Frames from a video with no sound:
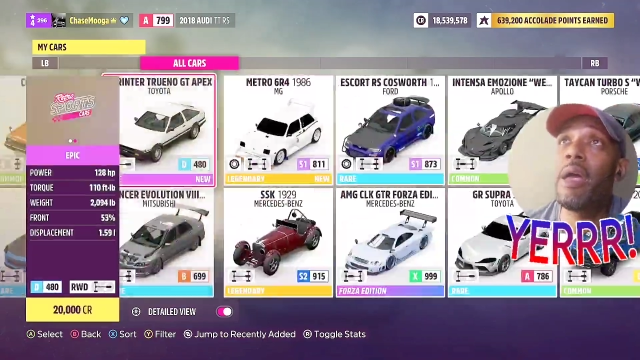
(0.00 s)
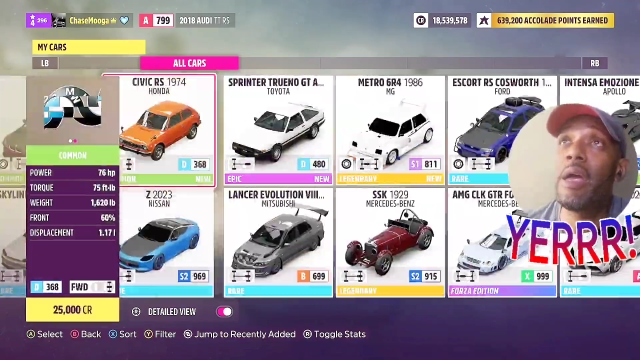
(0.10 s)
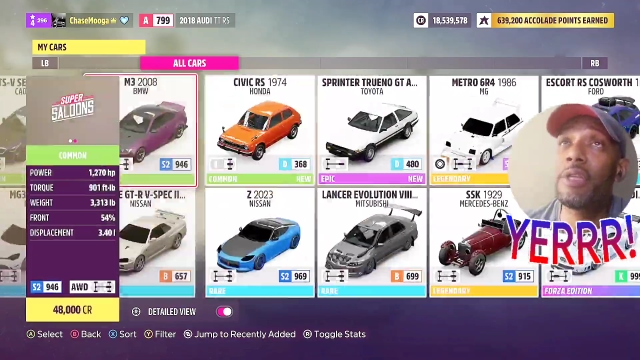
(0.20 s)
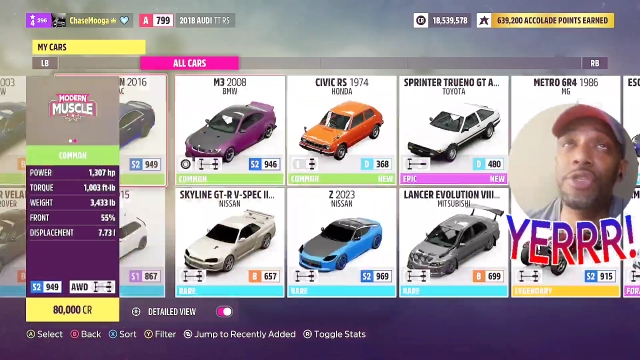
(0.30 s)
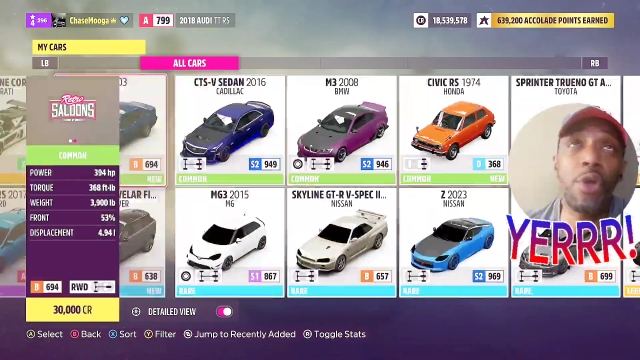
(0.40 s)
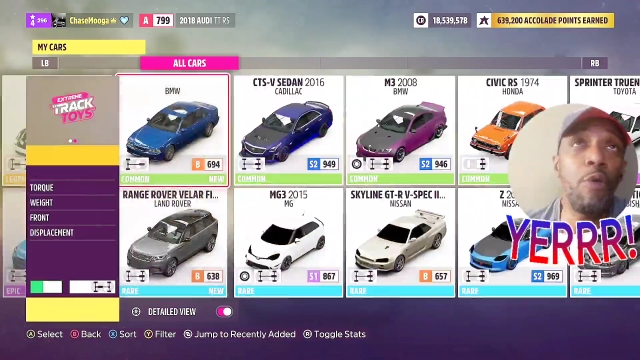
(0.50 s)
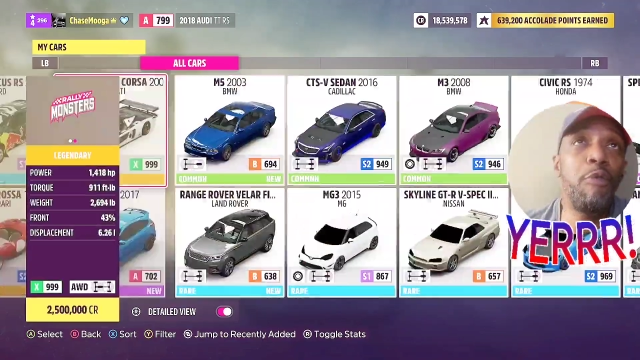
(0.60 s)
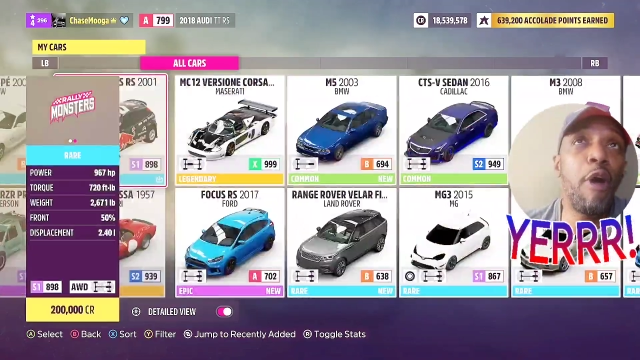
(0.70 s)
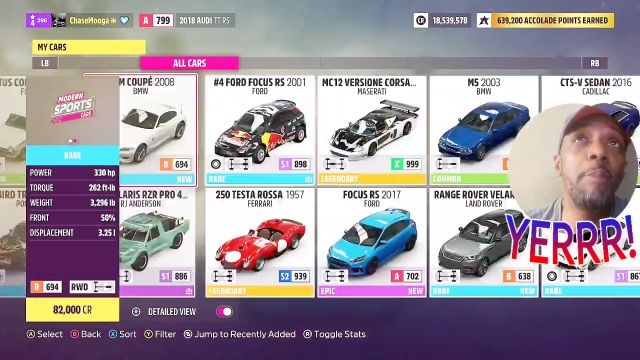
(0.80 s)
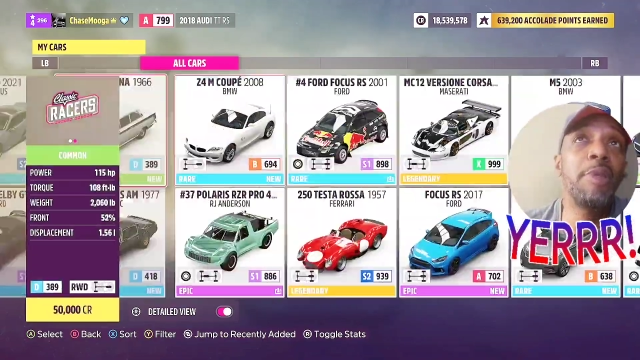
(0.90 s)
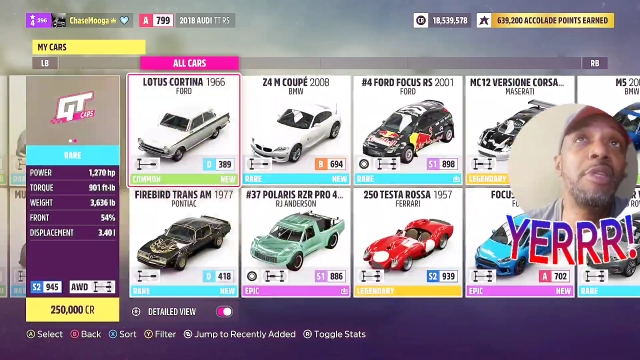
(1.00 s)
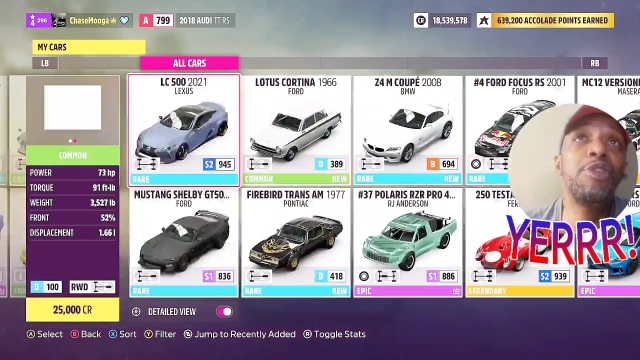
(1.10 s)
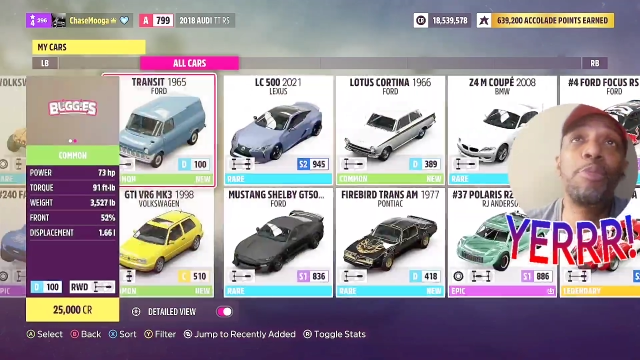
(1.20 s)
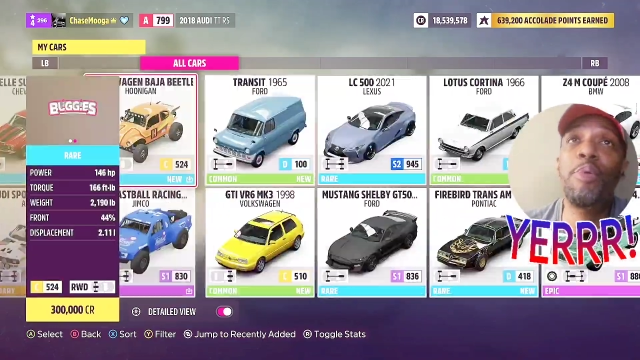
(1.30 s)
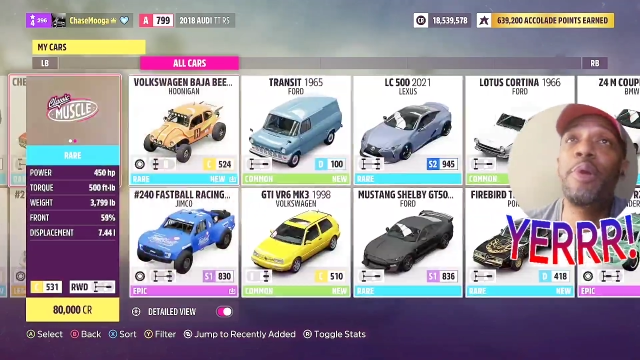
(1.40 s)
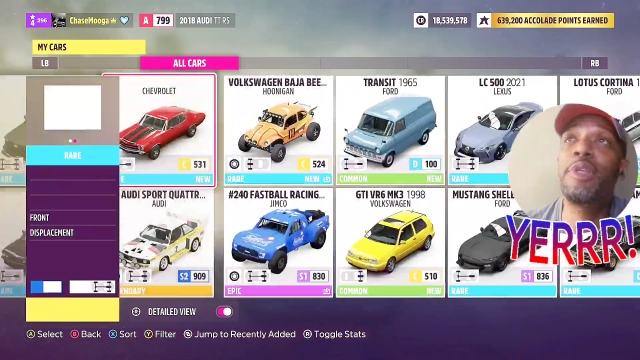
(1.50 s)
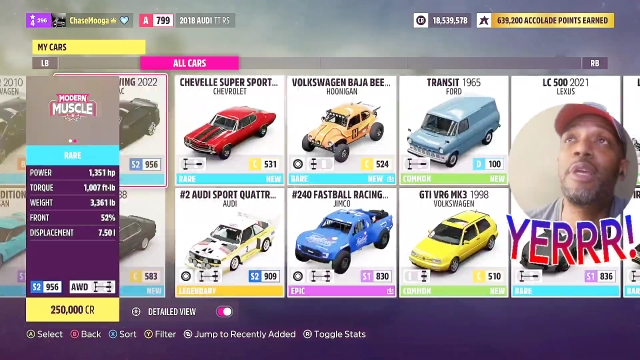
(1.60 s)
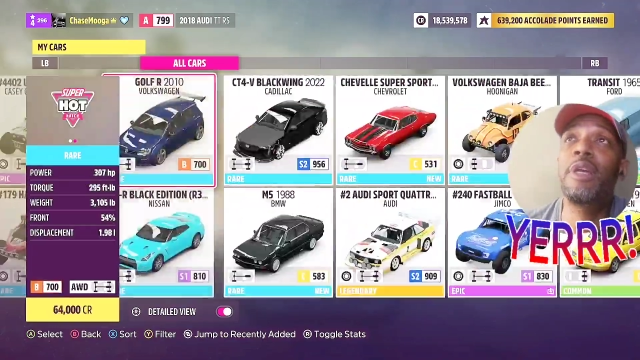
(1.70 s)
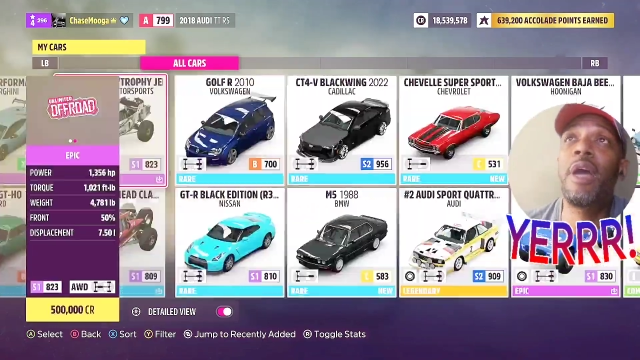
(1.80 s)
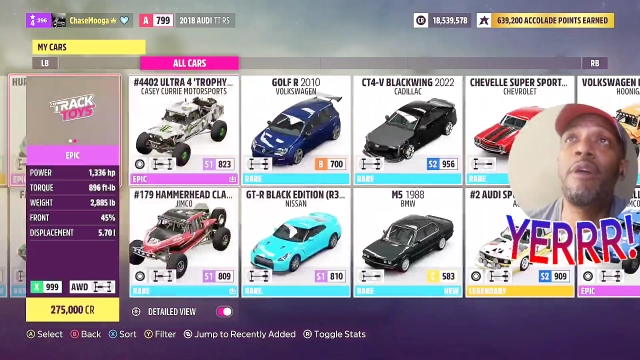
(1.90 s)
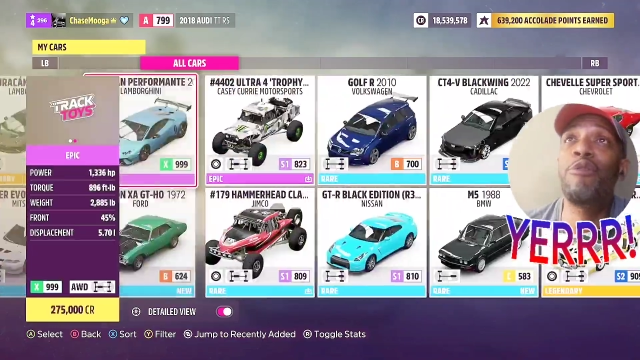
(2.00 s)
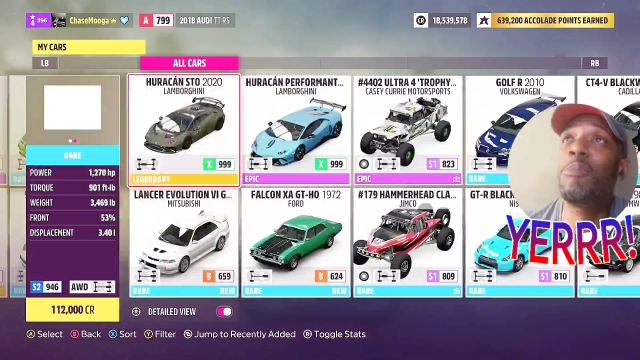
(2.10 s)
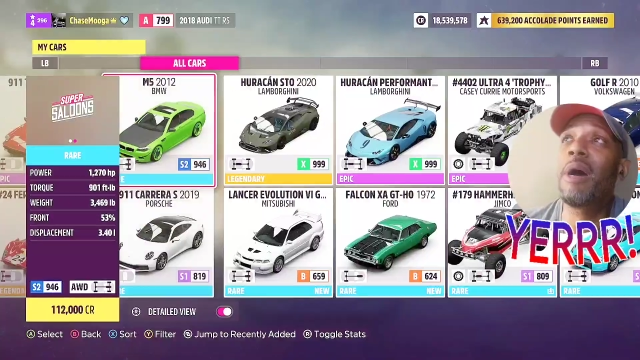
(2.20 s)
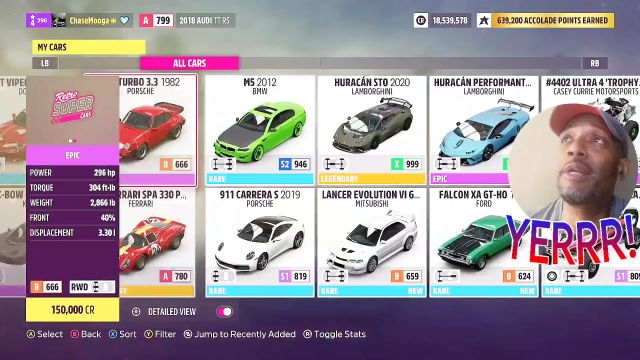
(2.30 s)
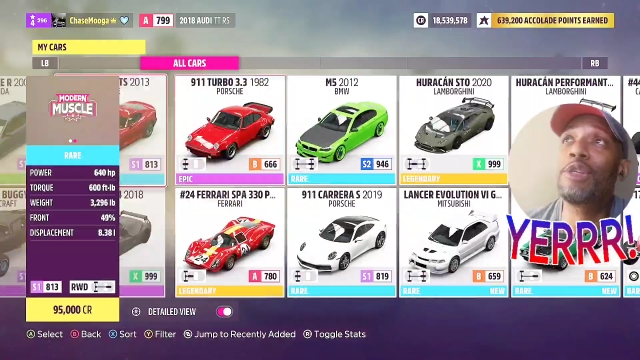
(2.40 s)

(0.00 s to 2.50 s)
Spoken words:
it's so far been disappointing everybody.